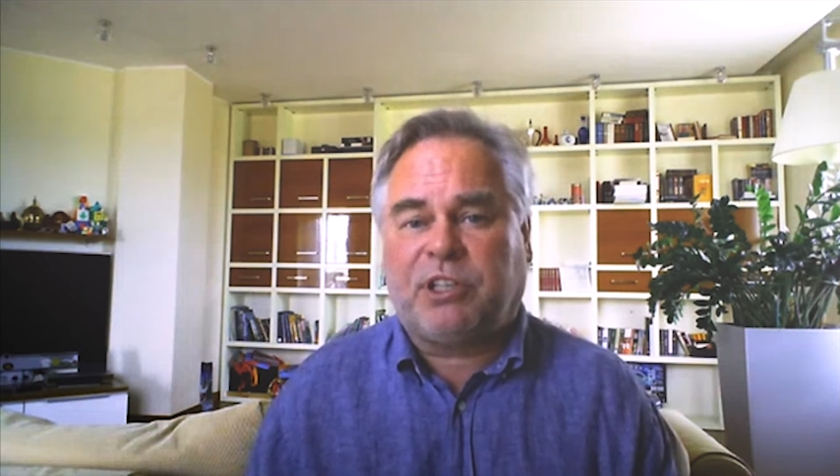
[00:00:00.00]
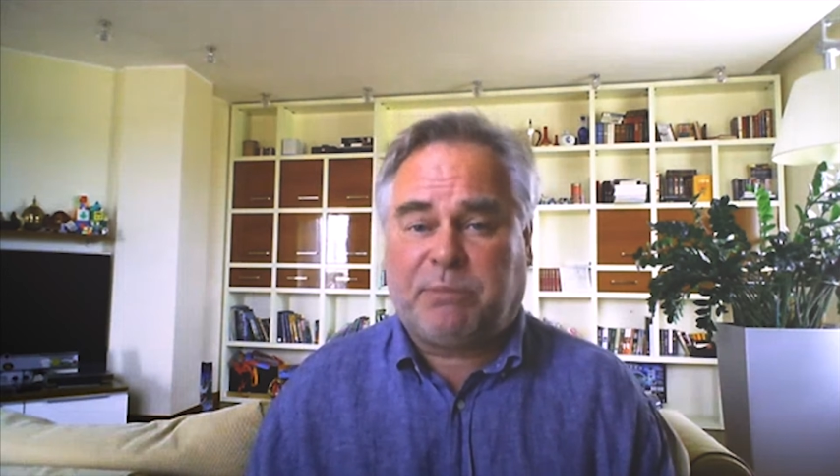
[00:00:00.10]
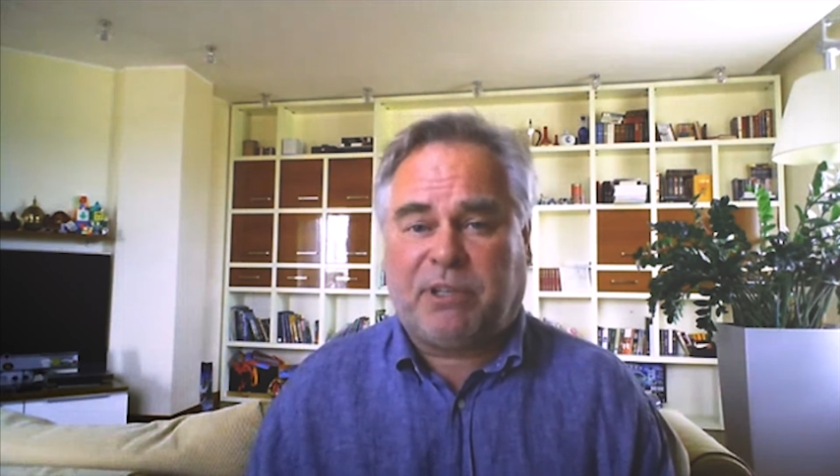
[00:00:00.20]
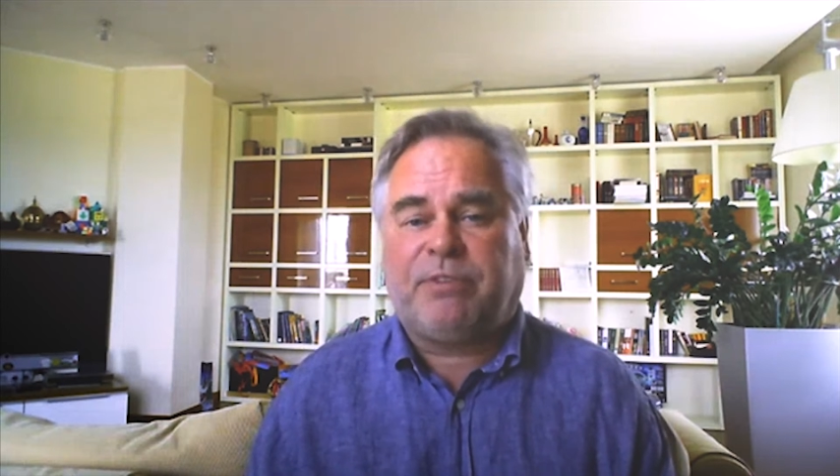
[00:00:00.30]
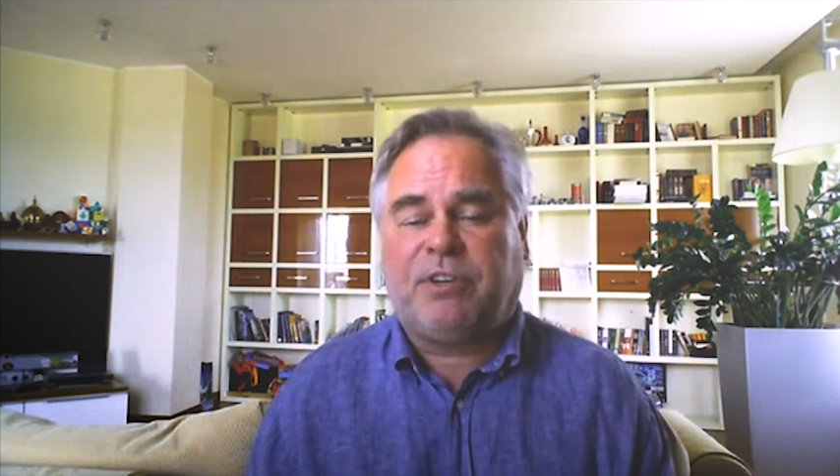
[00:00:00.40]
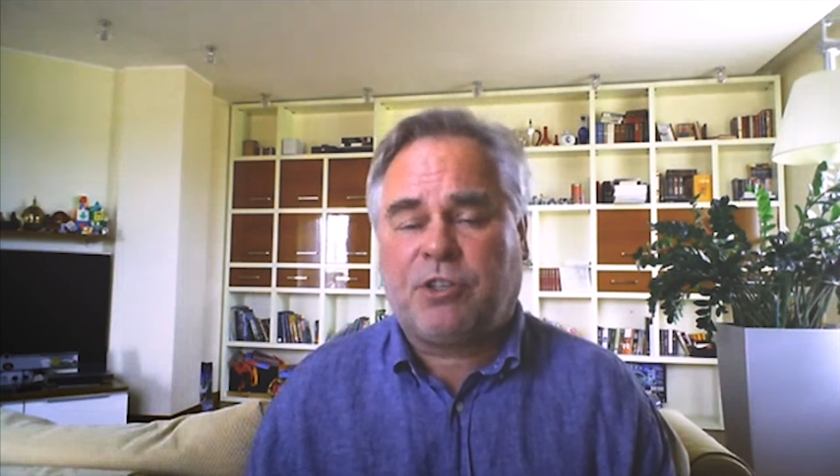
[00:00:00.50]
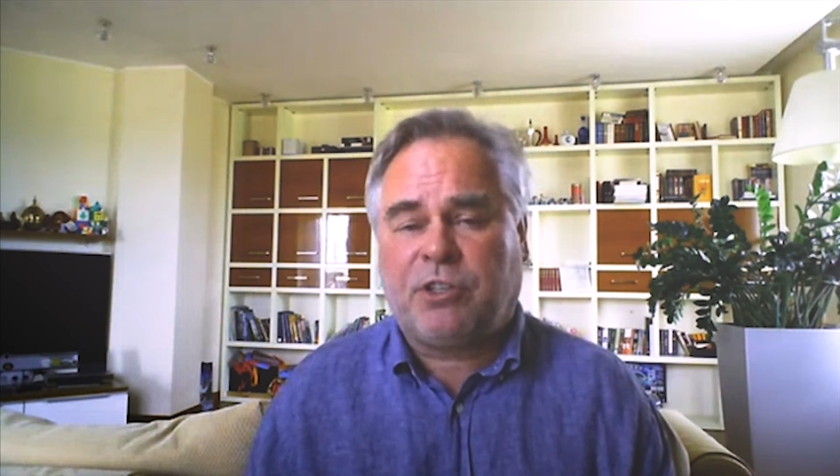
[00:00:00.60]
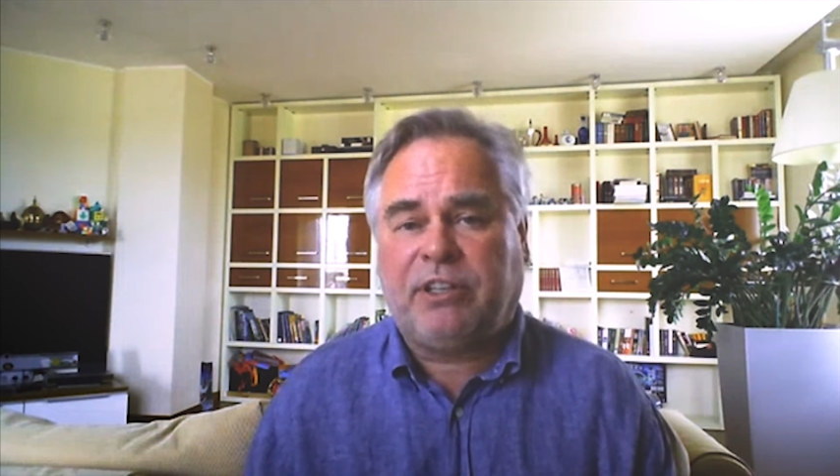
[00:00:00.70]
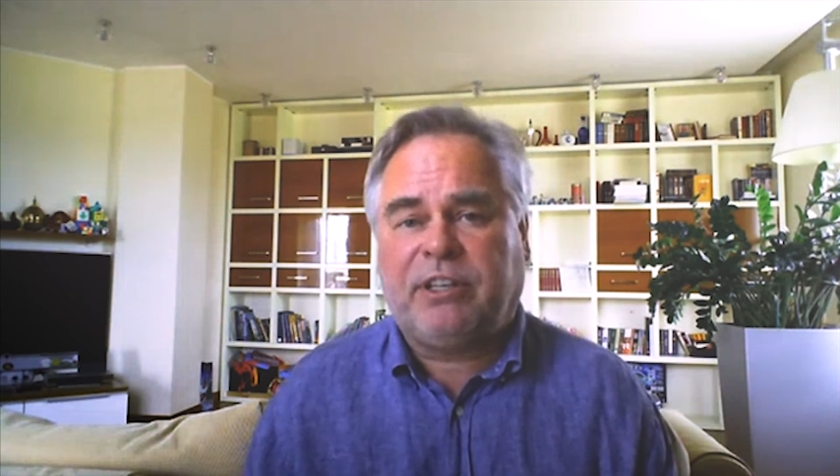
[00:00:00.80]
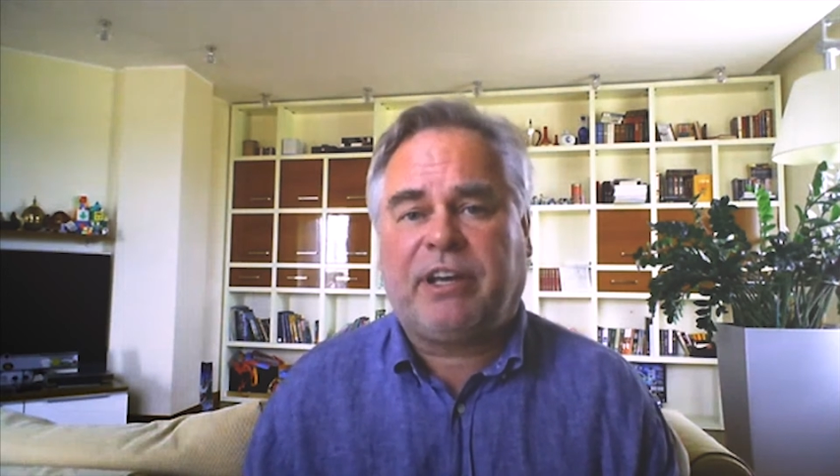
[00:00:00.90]

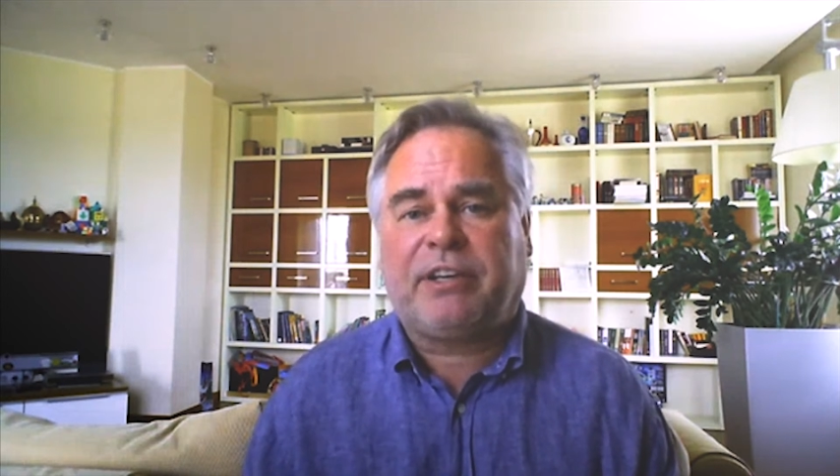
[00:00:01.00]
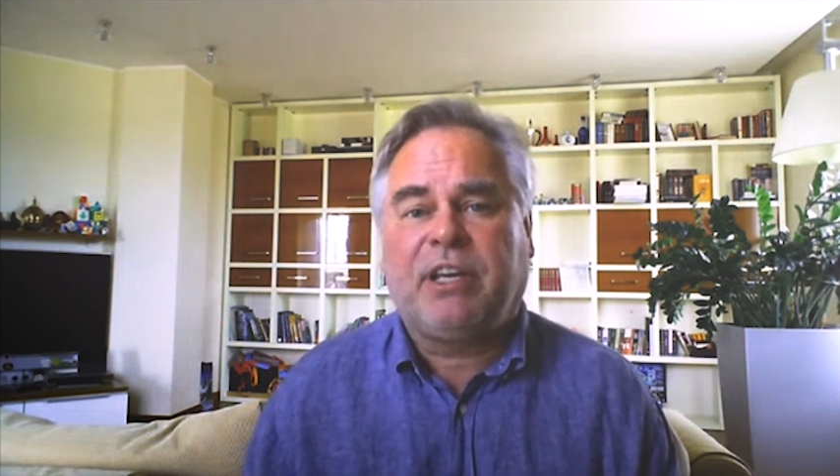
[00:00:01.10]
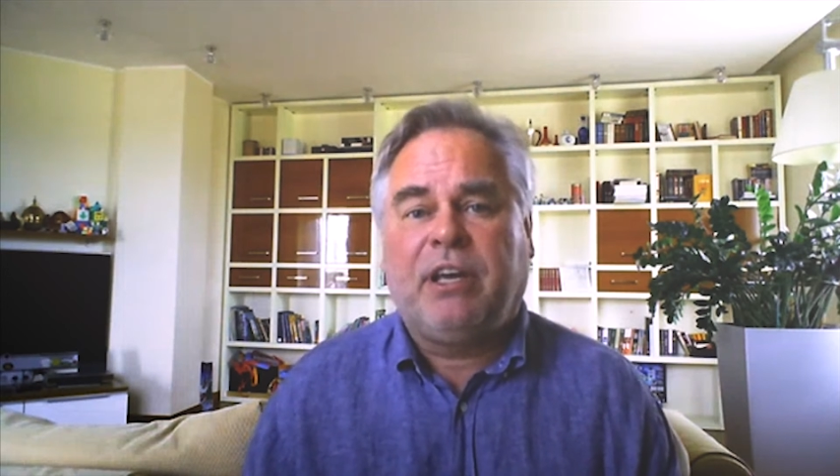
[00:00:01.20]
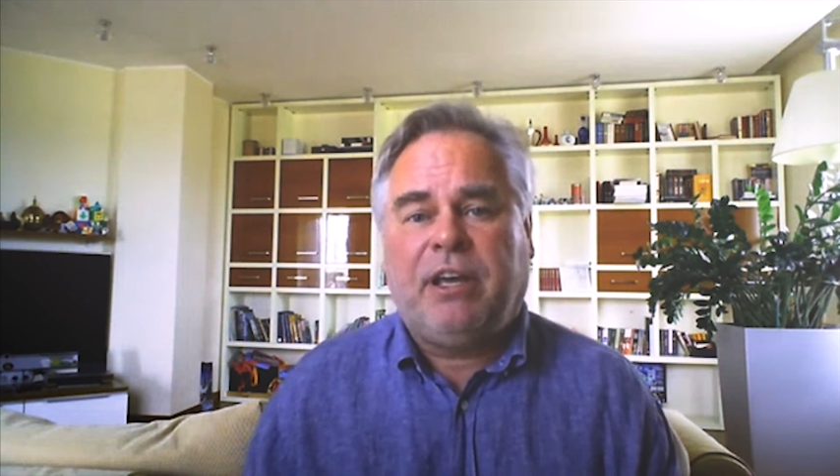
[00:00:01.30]
professional attacks